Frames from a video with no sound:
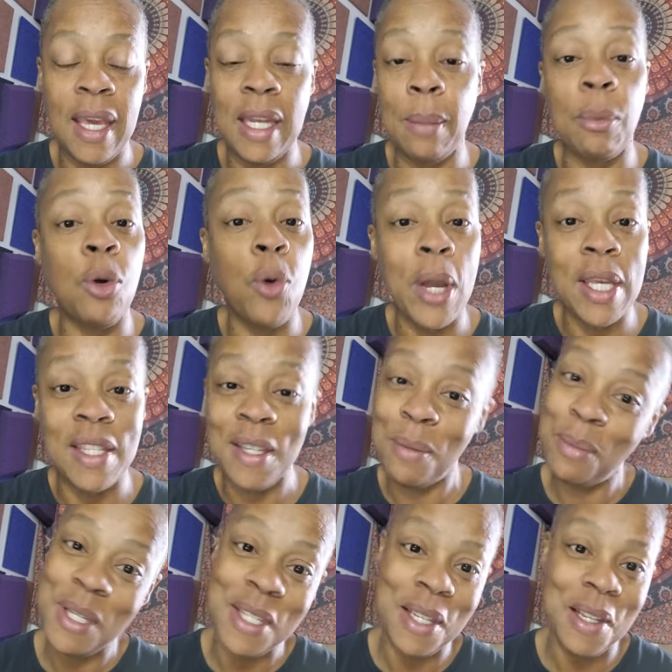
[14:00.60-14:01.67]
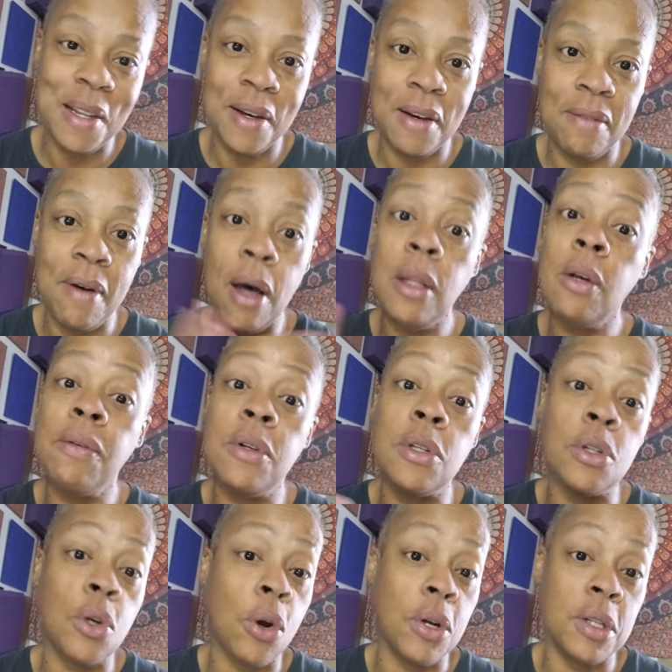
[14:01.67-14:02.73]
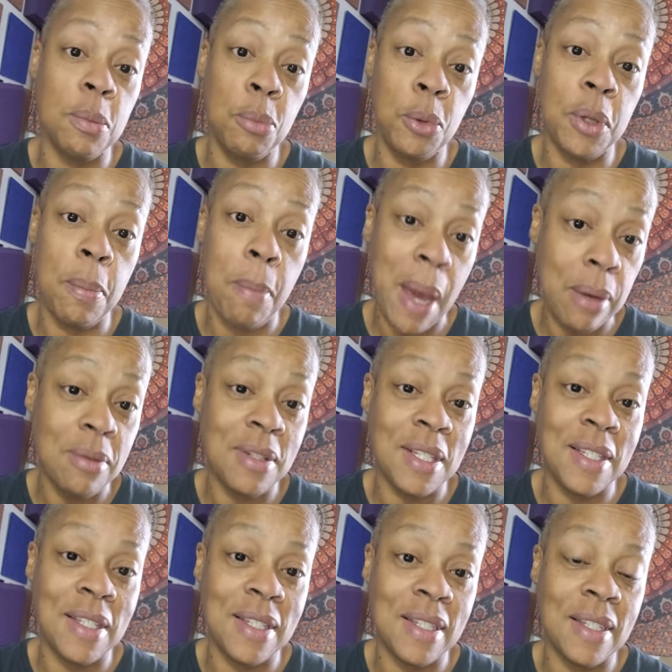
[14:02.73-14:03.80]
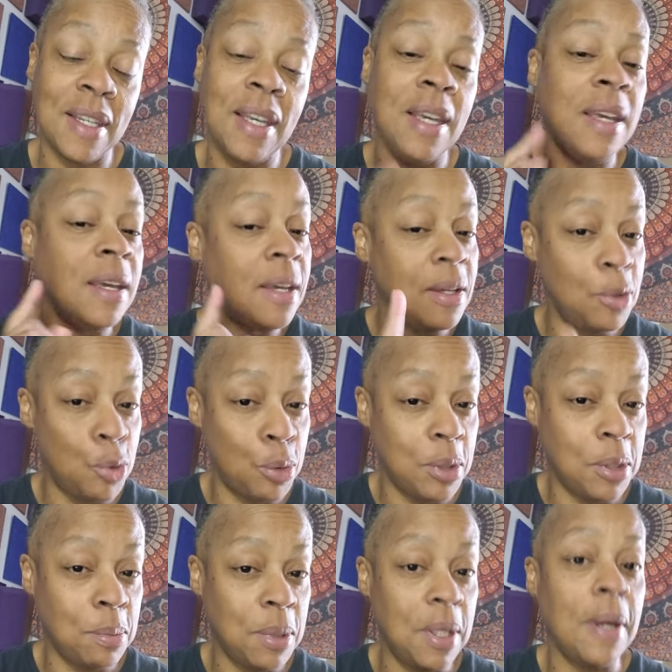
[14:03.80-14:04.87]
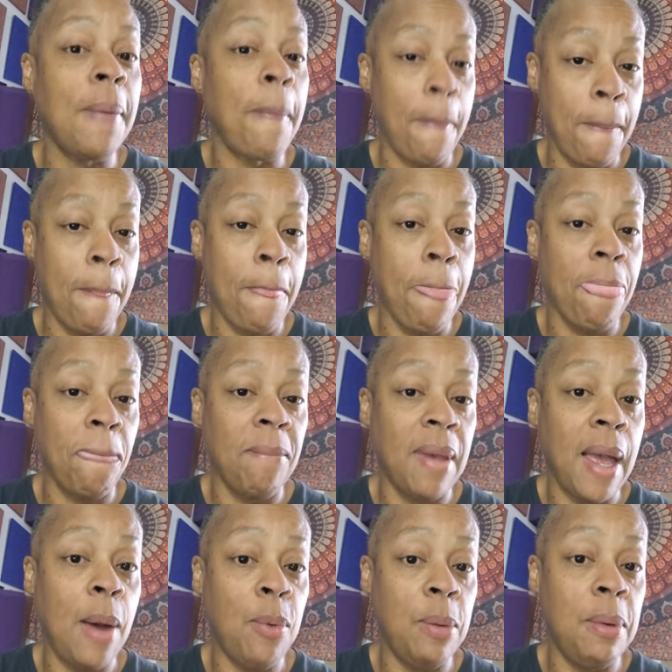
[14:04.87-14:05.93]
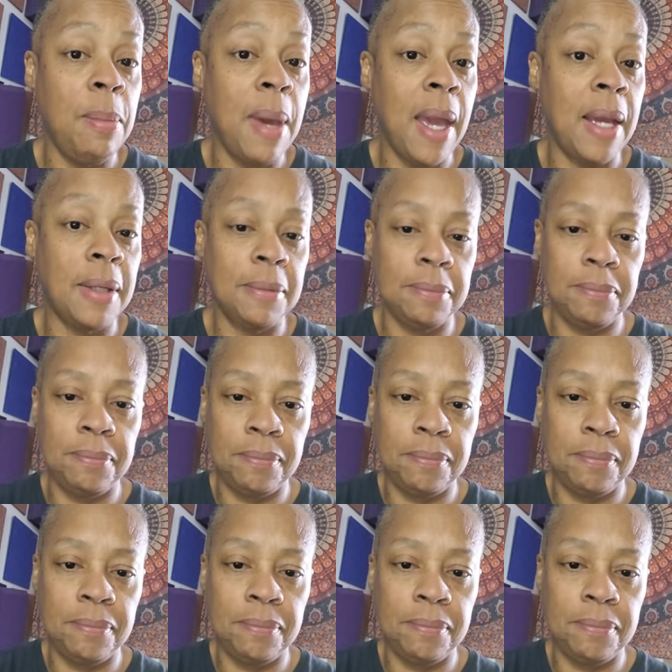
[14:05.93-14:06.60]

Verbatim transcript: And I'm going to go ahead and send peace and love all over the stars and moon and mountains. And trust me, I will be back.